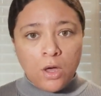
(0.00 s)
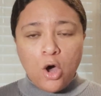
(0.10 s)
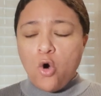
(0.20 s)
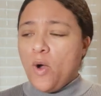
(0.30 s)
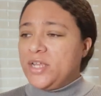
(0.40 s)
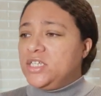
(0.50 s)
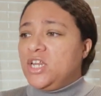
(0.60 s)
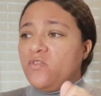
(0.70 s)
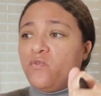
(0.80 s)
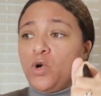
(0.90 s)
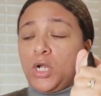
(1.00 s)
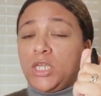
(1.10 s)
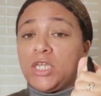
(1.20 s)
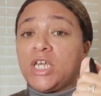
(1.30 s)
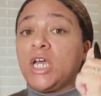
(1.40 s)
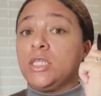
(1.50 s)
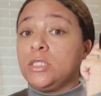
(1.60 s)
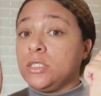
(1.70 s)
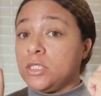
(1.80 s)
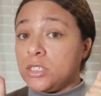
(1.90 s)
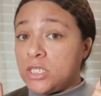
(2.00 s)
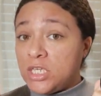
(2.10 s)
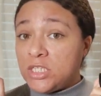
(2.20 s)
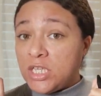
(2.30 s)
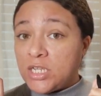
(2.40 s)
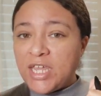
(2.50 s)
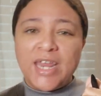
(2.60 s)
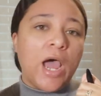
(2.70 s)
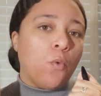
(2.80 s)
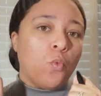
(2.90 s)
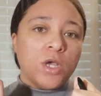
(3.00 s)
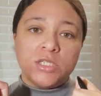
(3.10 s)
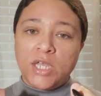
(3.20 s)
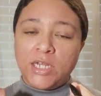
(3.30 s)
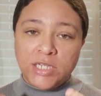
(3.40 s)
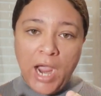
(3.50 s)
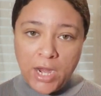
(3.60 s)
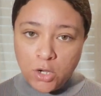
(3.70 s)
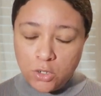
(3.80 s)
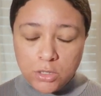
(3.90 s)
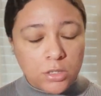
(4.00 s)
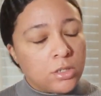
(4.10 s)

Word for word: Ooh, I did it for consistently and I was not tired.